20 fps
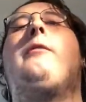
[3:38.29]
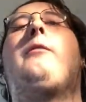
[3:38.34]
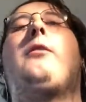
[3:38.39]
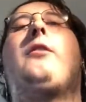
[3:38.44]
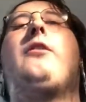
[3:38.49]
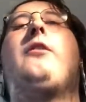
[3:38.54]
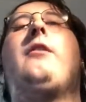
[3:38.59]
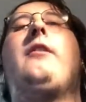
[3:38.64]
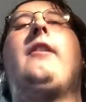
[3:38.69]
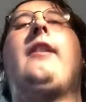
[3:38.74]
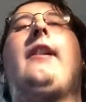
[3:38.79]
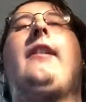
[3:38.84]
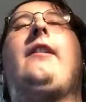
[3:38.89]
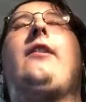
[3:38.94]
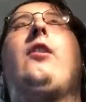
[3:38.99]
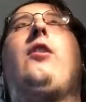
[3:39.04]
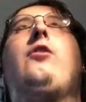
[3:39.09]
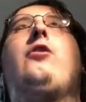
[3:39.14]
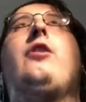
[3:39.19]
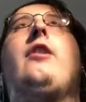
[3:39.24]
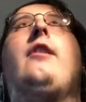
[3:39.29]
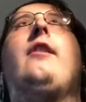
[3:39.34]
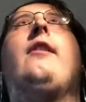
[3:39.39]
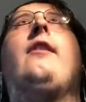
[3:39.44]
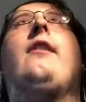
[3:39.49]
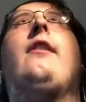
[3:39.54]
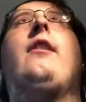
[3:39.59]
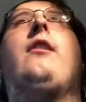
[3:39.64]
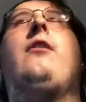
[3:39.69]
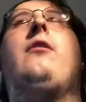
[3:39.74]
for students like
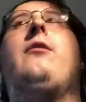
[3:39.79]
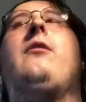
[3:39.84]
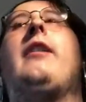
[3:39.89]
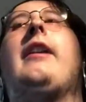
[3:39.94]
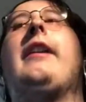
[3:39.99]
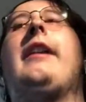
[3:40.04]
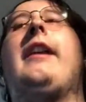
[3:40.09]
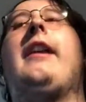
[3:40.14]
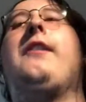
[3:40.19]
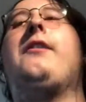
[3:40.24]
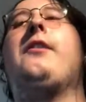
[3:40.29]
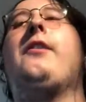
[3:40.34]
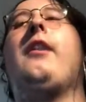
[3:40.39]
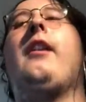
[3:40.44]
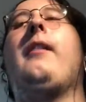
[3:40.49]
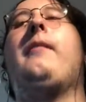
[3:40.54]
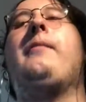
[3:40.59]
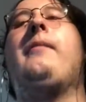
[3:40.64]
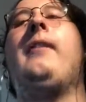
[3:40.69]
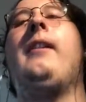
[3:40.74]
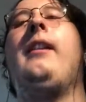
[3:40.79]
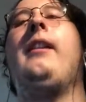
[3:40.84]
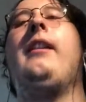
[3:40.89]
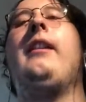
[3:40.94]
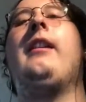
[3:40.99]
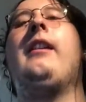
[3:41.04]
socias who can handle them.